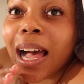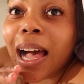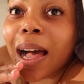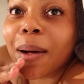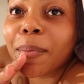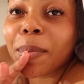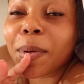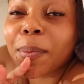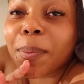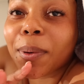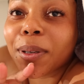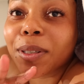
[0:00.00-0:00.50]

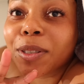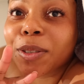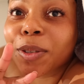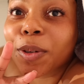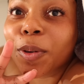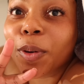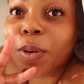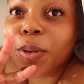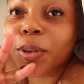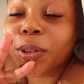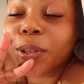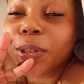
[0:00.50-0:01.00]
about to
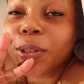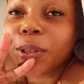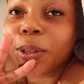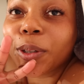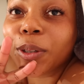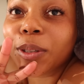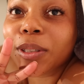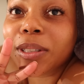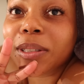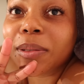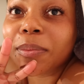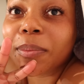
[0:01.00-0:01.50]
go
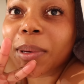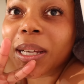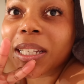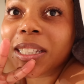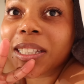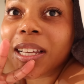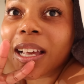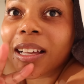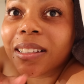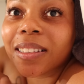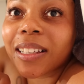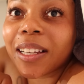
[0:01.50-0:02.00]
nurse my
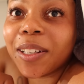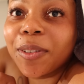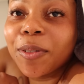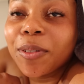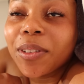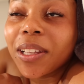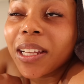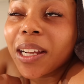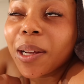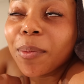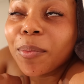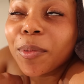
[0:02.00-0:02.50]
child. I know
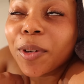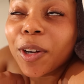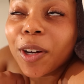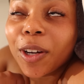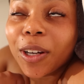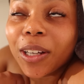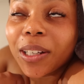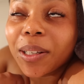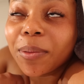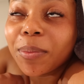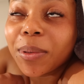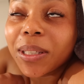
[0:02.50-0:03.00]
that I'm not
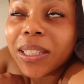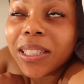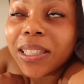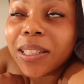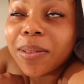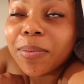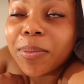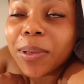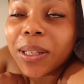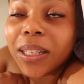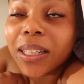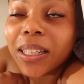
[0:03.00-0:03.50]
going to be
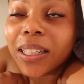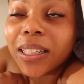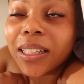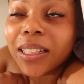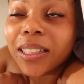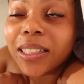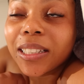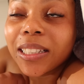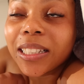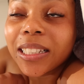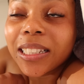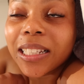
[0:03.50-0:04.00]
sleeping
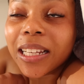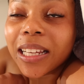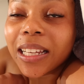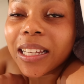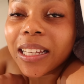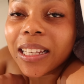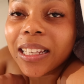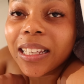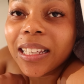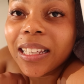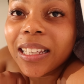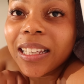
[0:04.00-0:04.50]

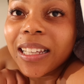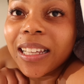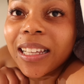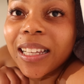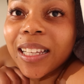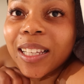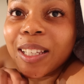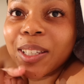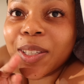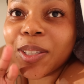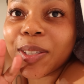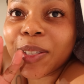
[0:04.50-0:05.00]
today.
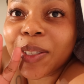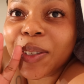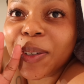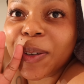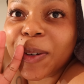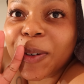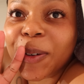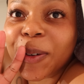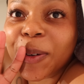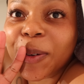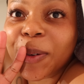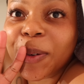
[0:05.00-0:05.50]

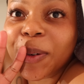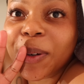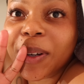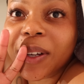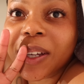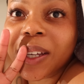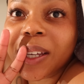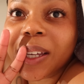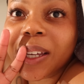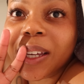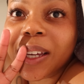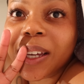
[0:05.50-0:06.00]
So,
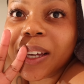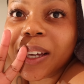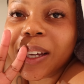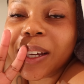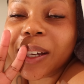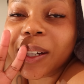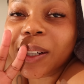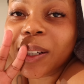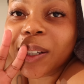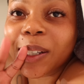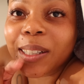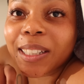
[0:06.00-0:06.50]

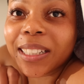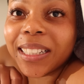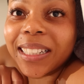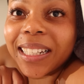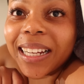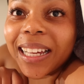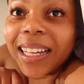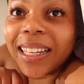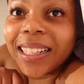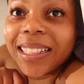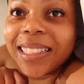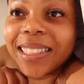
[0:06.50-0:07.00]
good
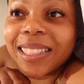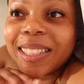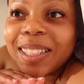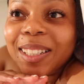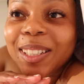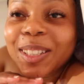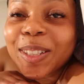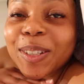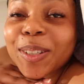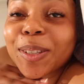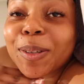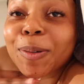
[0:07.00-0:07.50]
night to